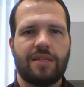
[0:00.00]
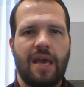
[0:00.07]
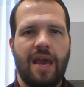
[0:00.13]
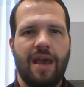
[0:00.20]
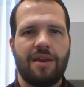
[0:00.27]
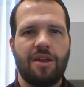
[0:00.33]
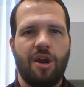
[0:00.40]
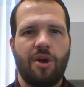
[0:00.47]

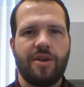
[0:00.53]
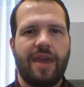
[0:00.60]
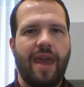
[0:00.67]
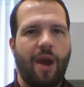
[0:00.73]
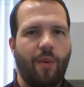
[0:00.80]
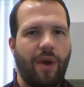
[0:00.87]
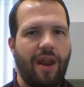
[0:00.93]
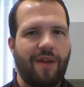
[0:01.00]
and you
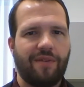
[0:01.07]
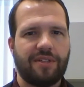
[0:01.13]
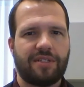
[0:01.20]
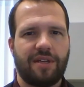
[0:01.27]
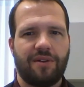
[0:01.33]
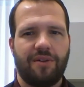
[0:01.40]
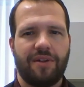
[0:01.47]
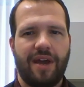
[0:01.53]
can't win every
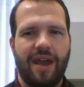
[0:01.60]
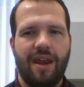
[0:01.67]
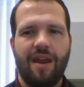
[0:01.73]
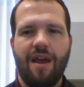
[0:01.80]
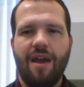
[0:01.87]
single night,